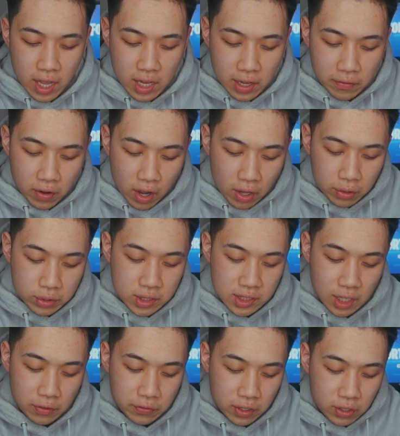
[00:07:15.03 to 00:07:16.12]
think of all those
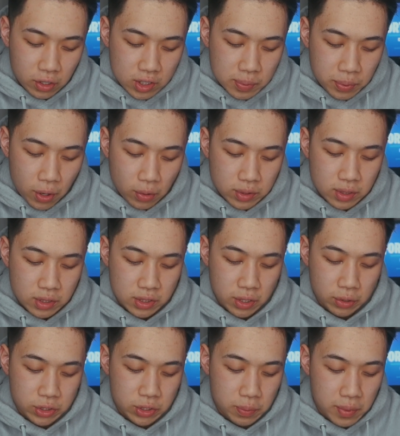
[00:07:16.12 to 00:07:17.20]
selfie girls post on
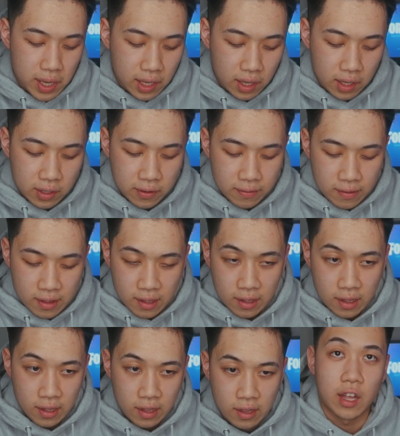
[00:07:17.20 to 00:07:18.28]
social media?
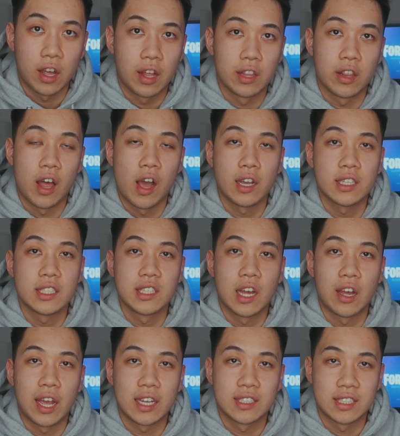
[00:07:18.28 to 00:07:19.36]
As long as it's
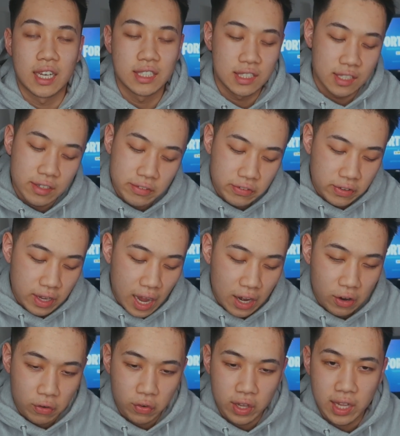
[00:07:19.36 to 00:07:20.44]
not excessive, I
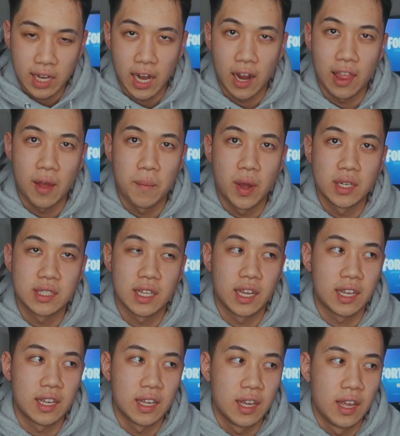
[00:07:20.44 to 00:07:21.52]
don't really care that much.
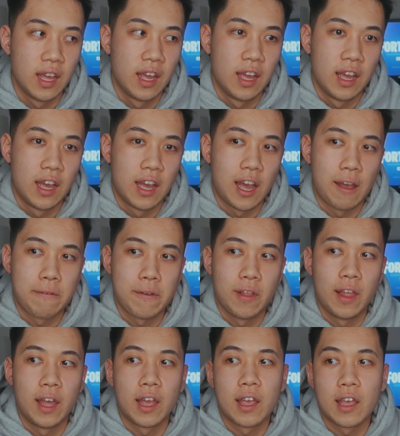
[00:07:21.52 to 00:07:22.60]
Like, I feel
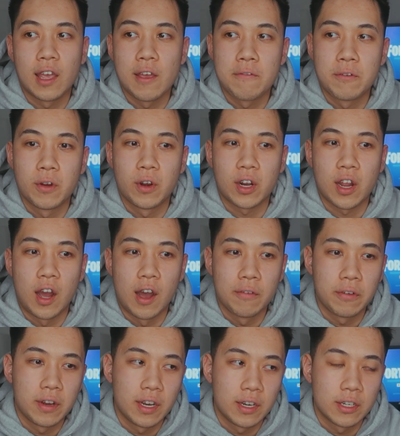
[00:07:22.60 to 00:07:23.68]
like if you're
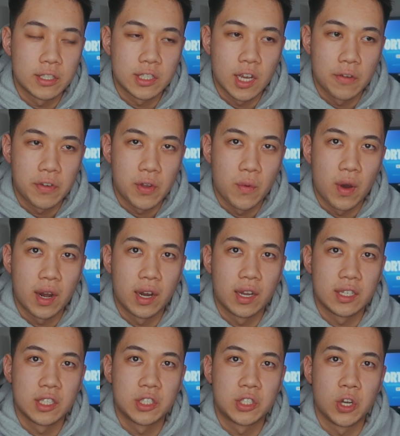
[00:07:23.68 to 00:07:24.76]
confident in yourself, you
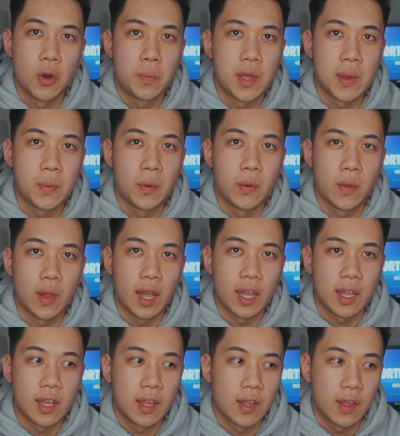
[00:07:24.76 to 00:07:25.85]
wanna just show people
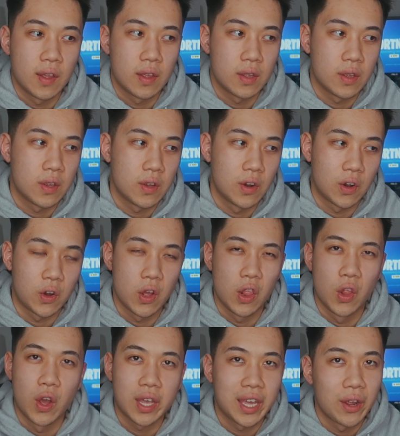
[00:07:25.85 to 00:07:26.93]
like you're
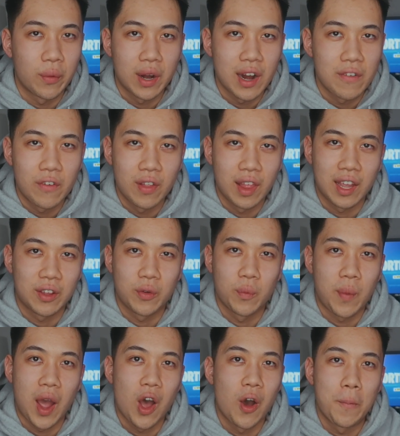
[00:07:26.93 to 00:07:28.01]
good looking or whatever,
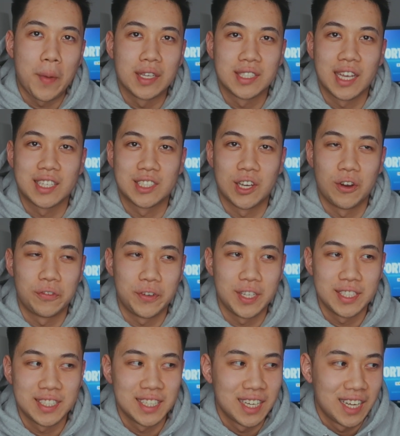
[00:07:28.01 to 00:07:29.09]
like by all means take
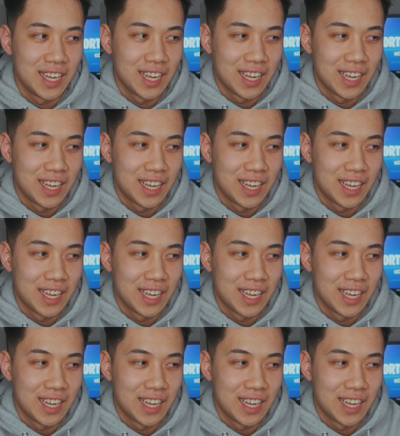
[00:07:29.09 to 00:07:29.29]
selfies.